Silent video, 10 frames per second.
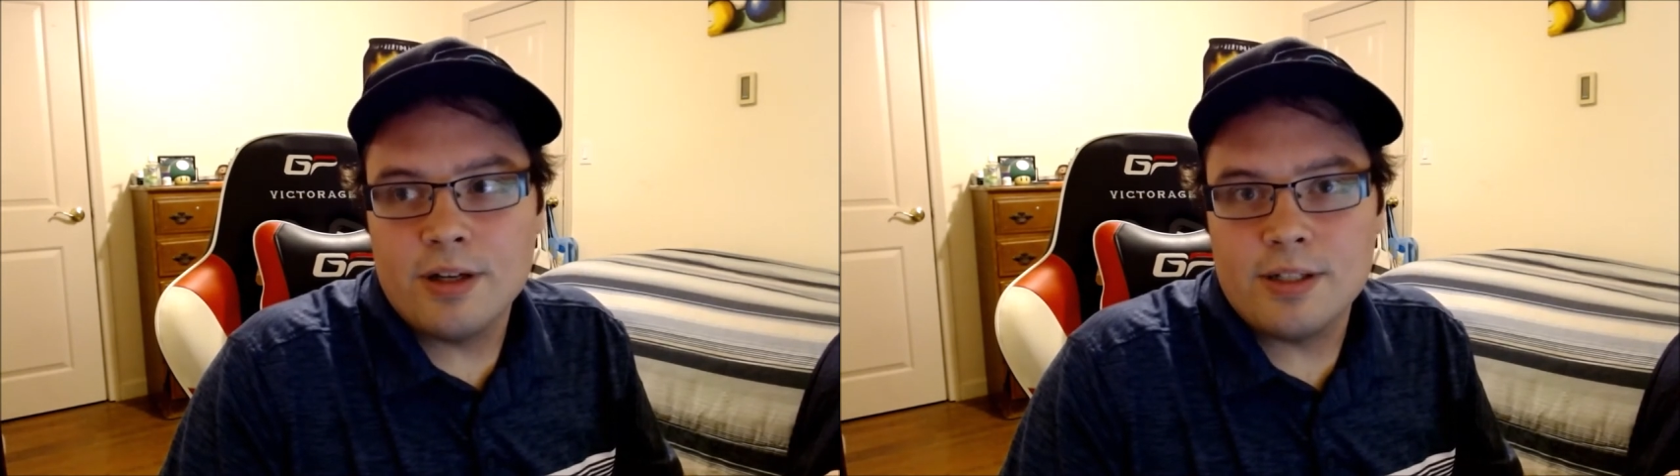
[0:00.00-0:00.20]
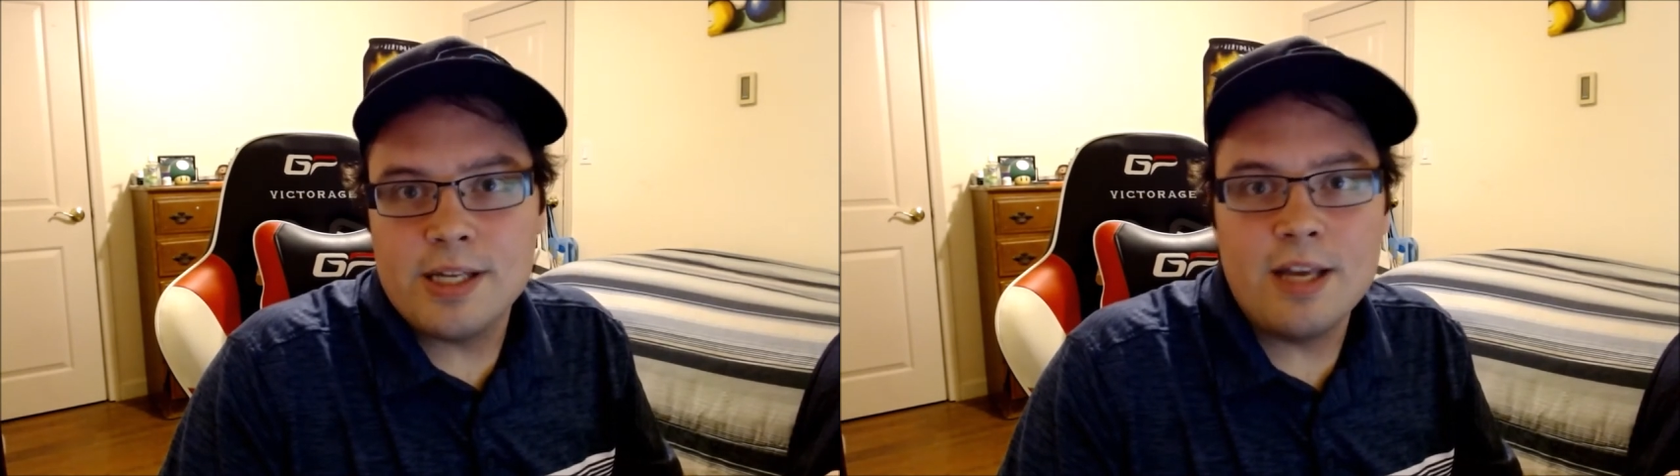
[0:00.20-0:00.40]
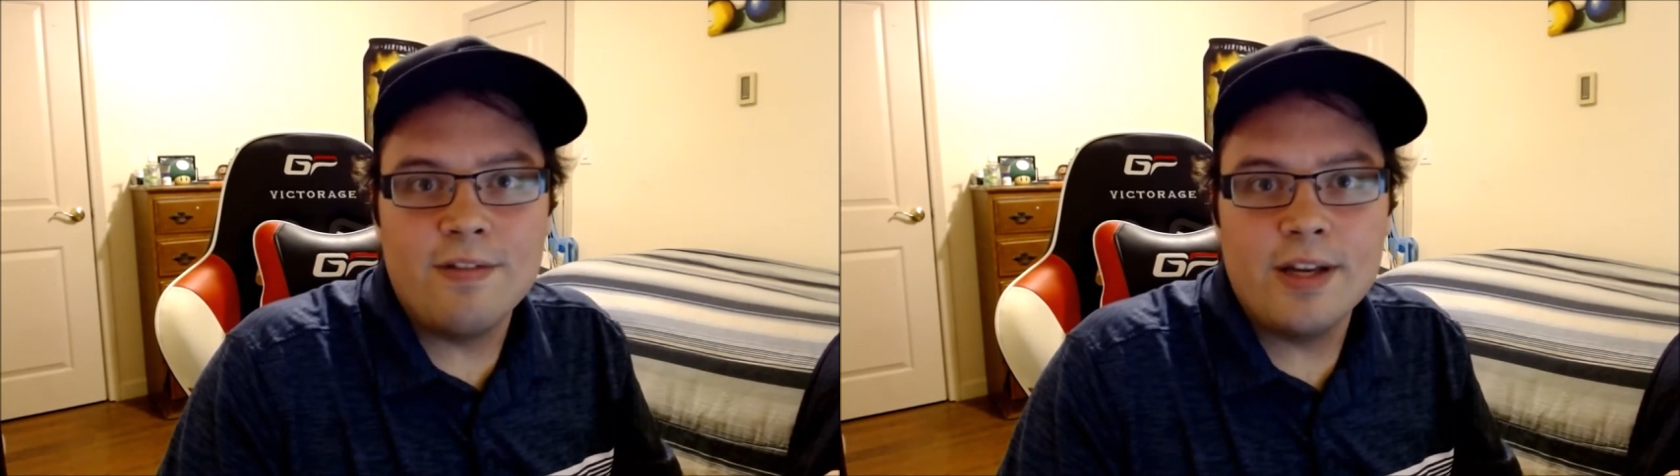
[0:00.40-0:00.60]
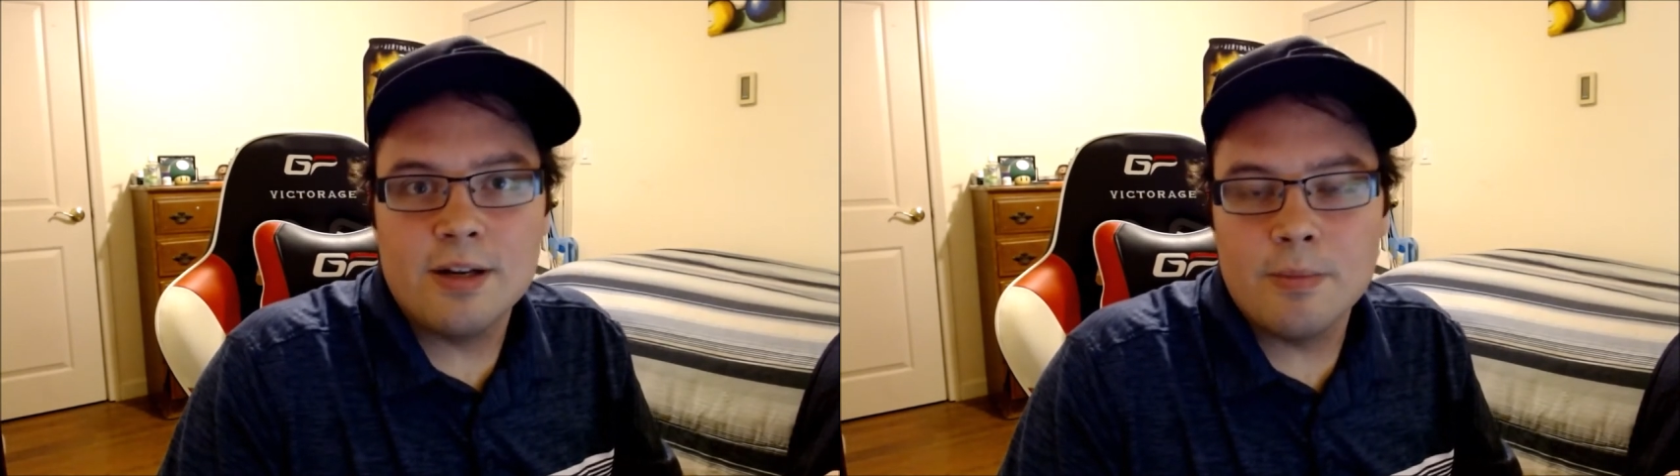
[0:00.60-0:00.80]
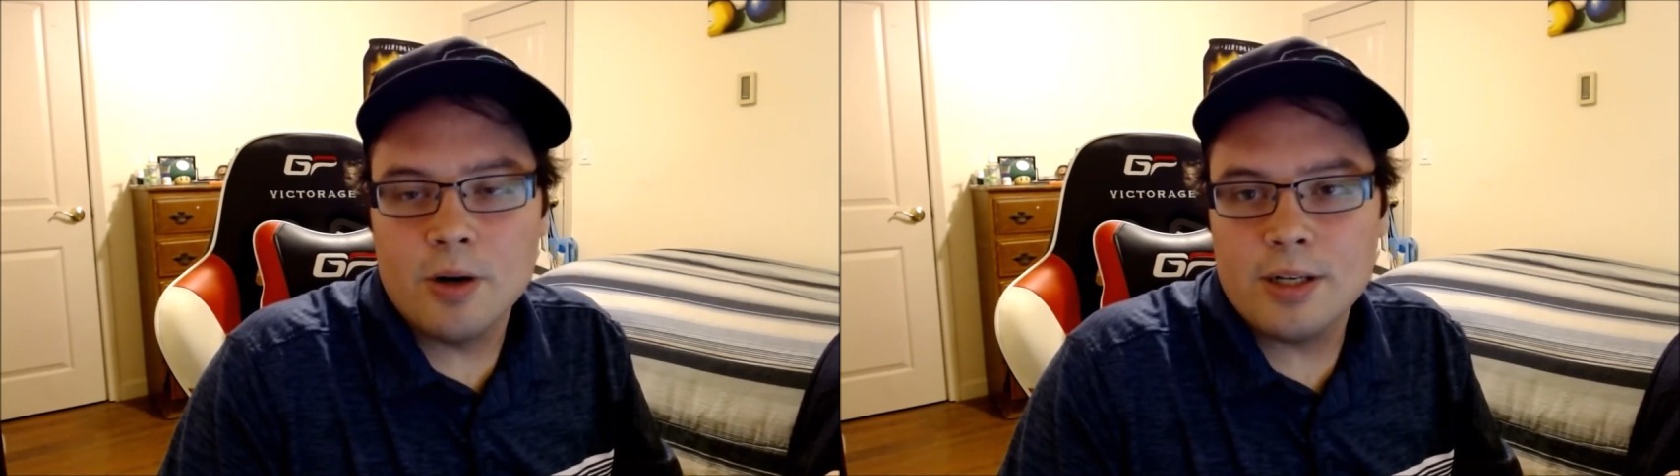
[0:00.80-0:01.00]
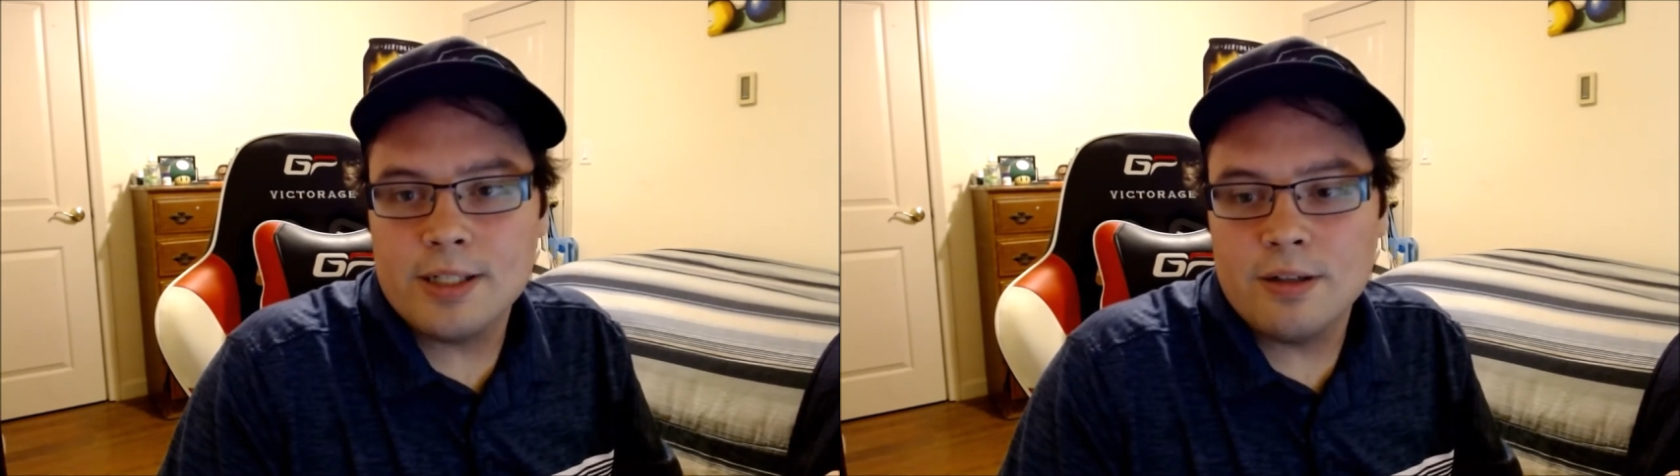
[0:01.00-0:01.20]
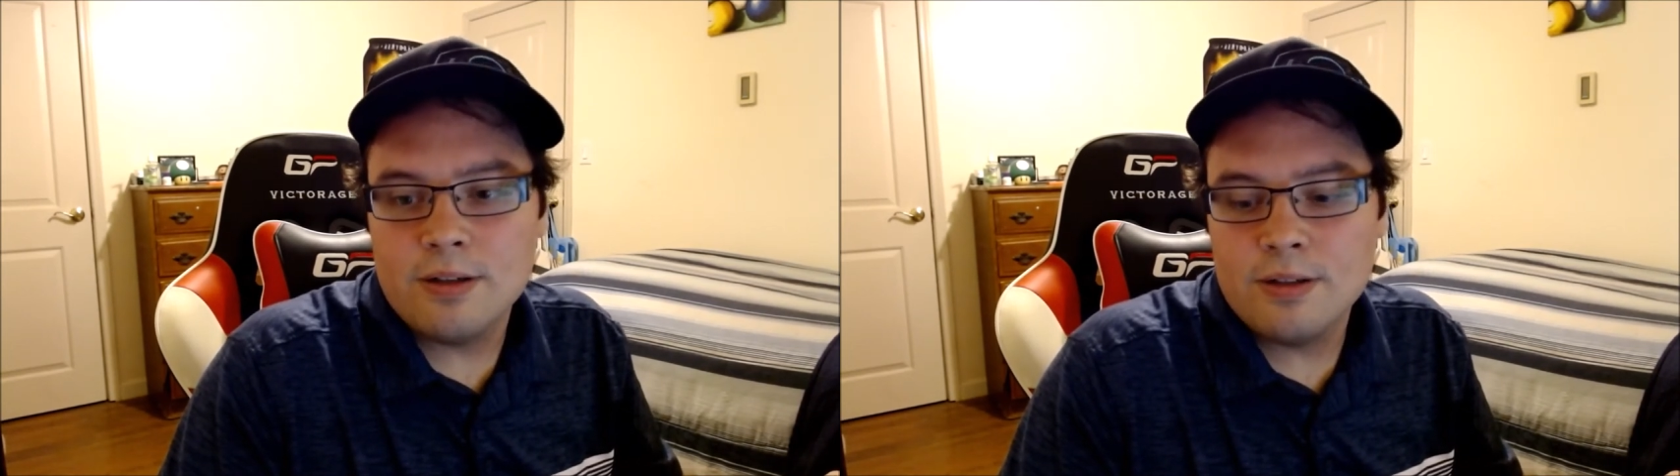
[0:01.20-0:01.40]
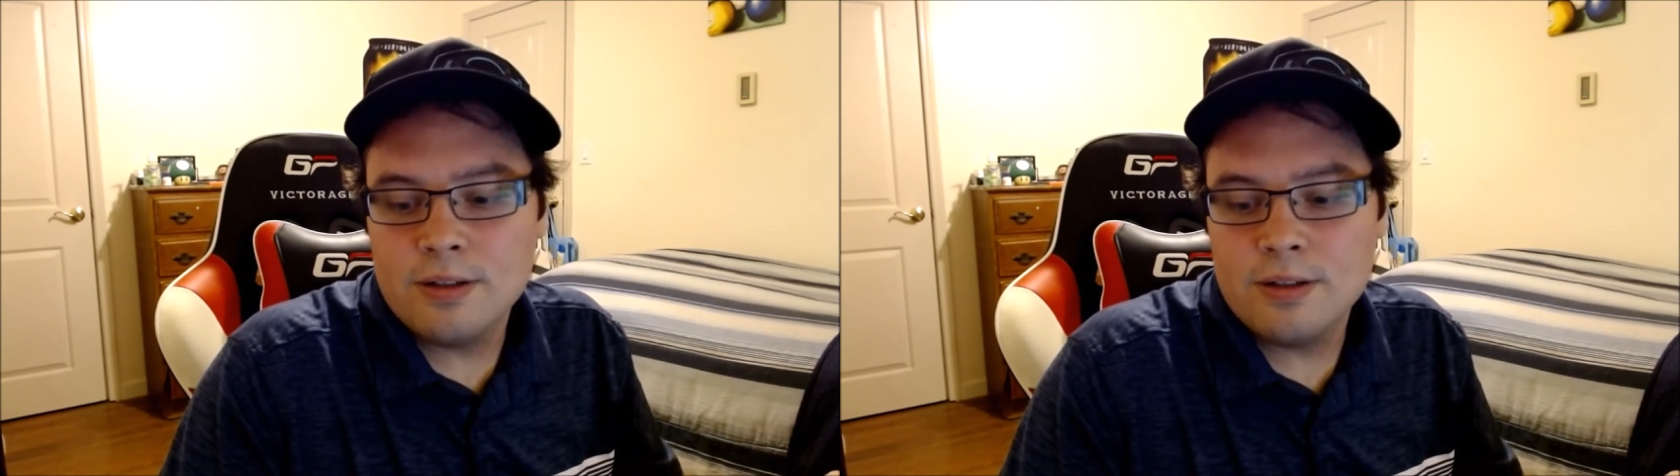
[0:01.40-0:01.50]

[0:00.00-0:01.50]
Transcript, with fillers: TV commercial